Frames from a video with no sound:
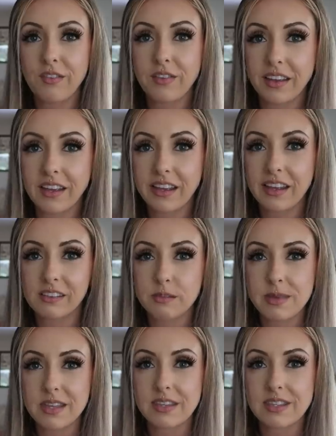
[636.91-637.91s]
I feel like it
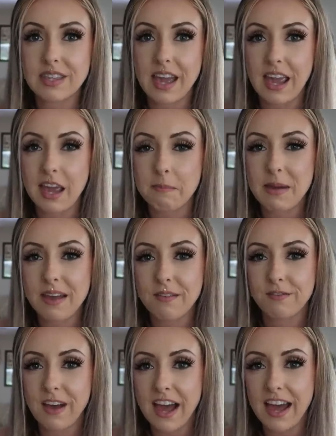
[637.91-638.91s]
gives me the same
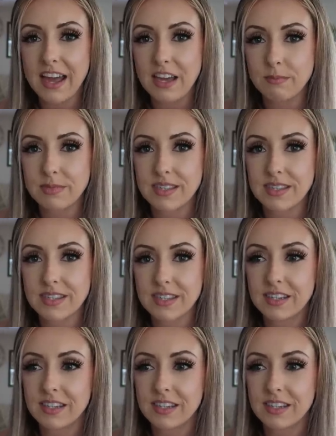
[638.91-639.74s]
vibes